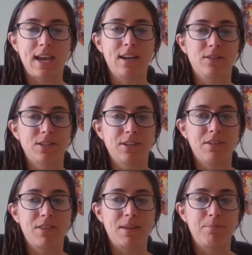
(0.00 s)
And I'll tell
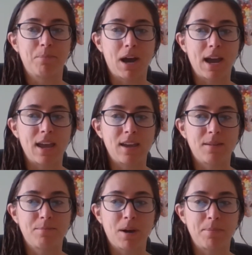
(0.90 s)
you that
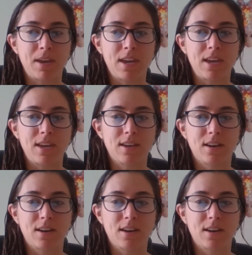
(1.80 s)
my puppy